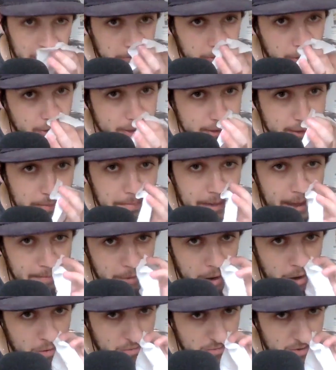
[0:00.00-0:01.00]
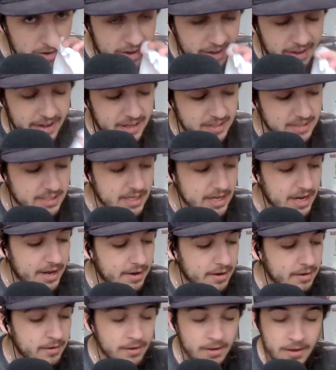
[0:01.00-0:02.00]
look at the memo and
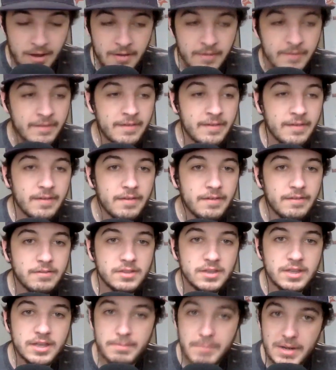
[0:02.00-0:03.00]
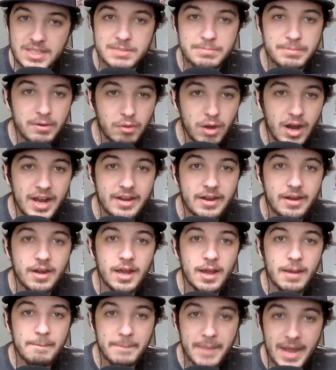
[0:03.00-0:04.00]
say, huh, he must be right.
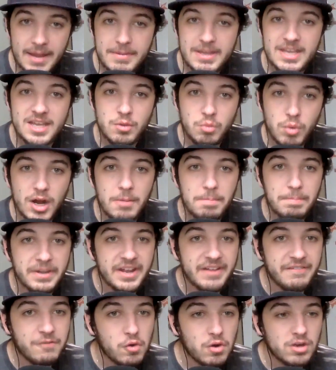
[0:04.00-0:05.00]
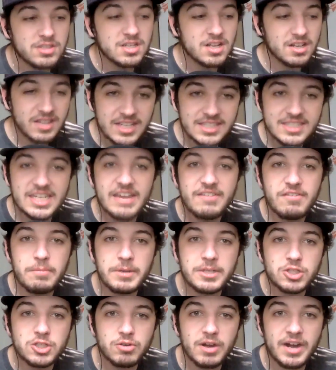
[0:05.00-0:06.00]
Maybe he will play for us. Let's give
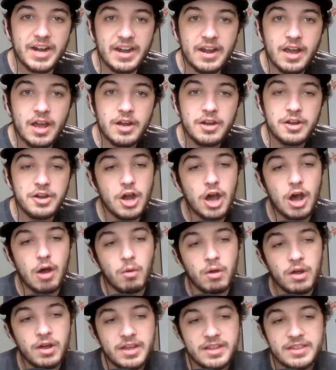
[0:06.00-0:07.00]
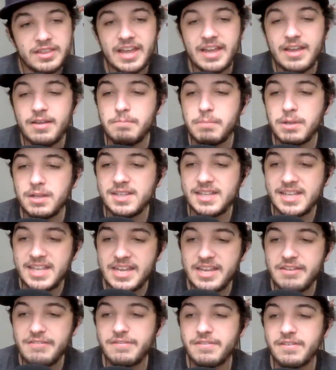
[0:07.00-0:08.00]
him a trade. No, they
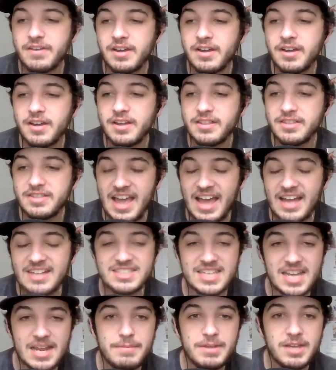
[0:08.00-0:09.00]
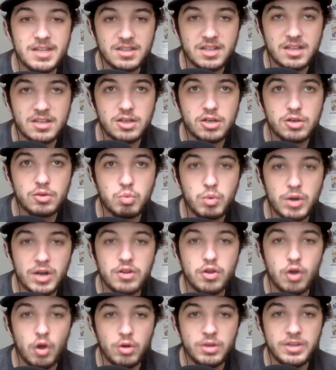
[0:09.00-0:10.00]
believe that Damian Lillard
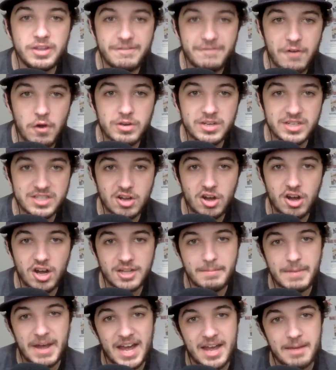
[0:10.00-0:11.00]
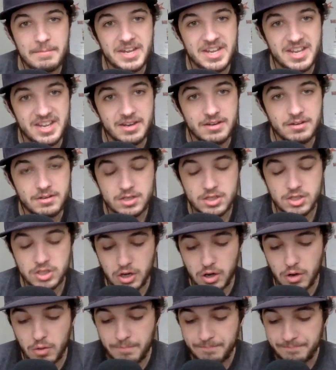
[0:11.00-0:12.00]
will only focus on the Miami Heat.
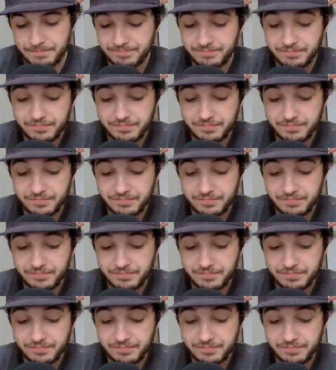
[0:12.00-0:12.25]
So,